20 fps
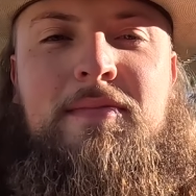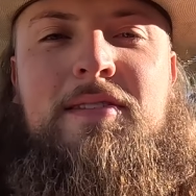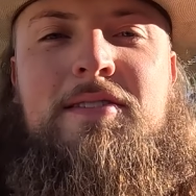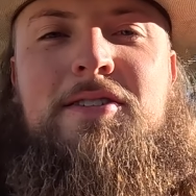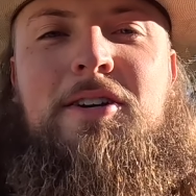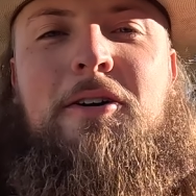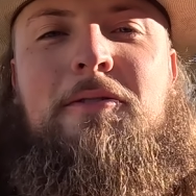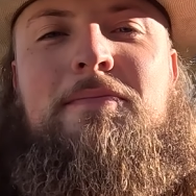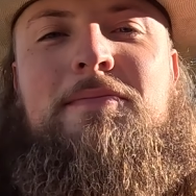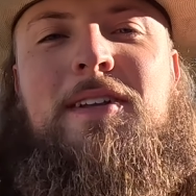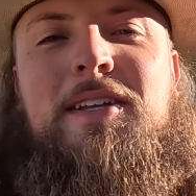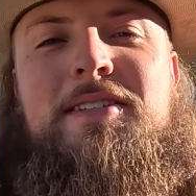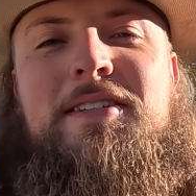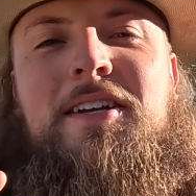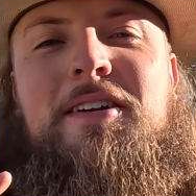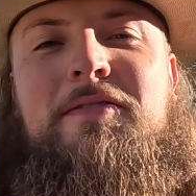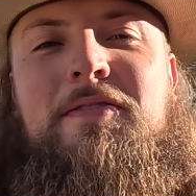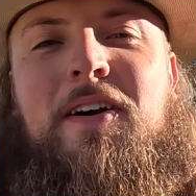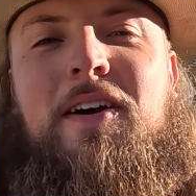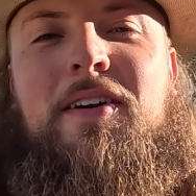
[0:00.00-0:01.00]
So let's
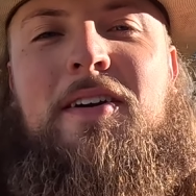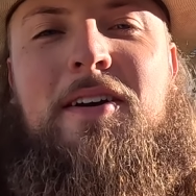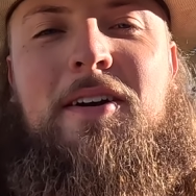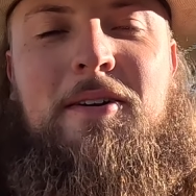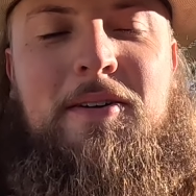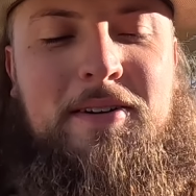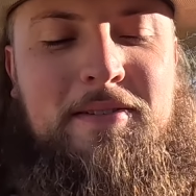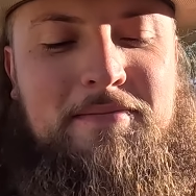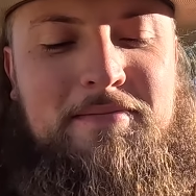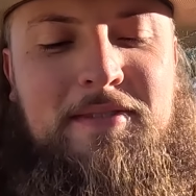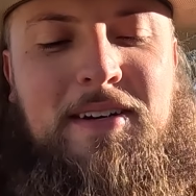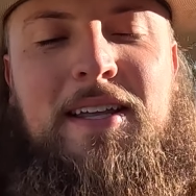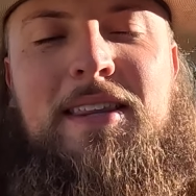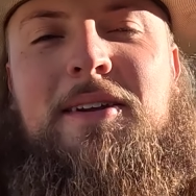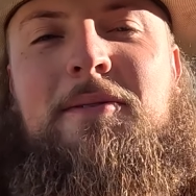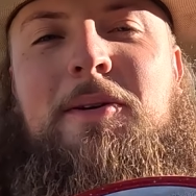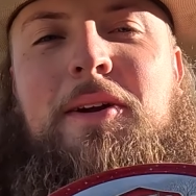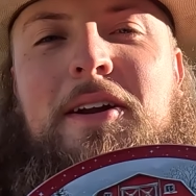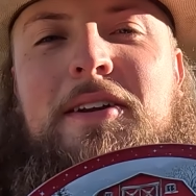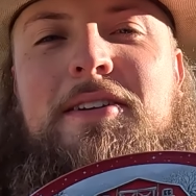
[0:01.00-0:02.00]
get a fire going, and
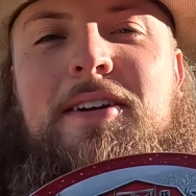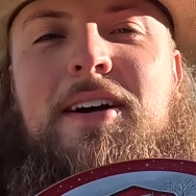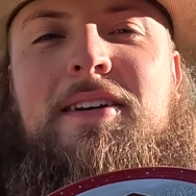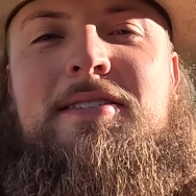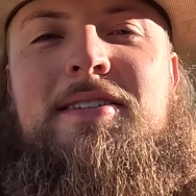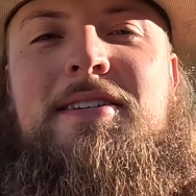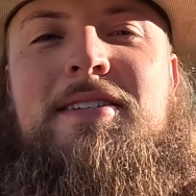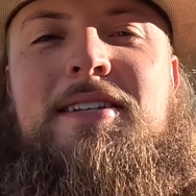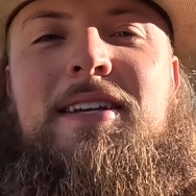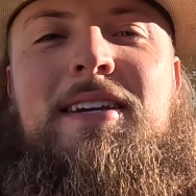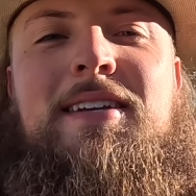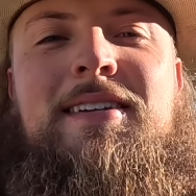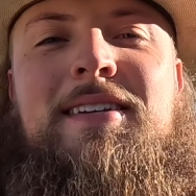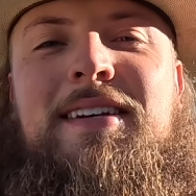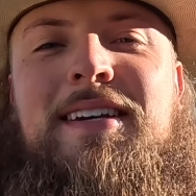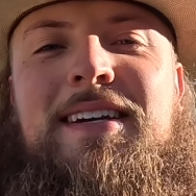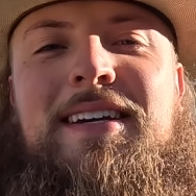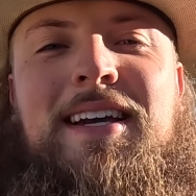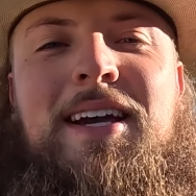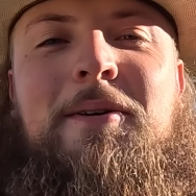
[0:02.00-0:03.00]
then we're gonna toss these in,
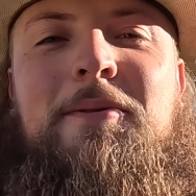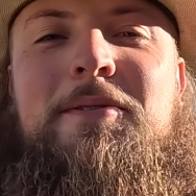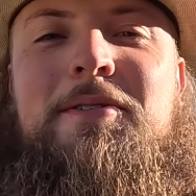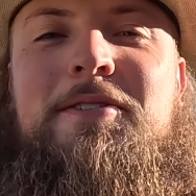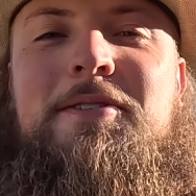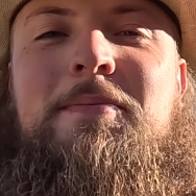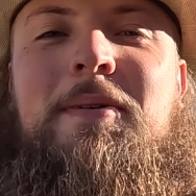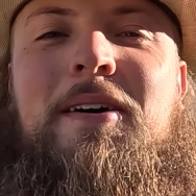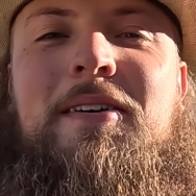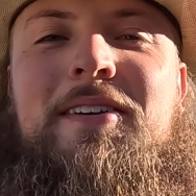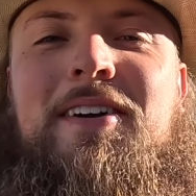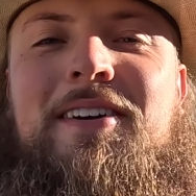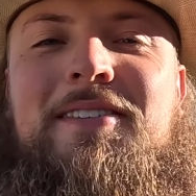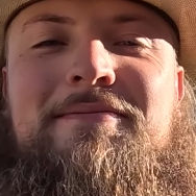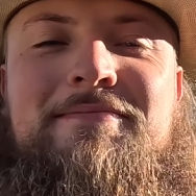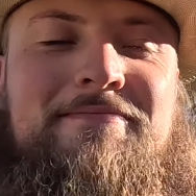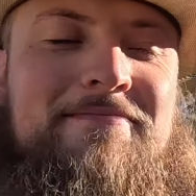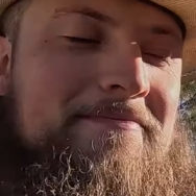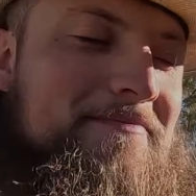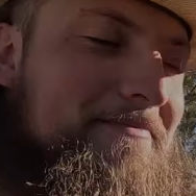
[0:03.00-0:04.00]
and we're just about done.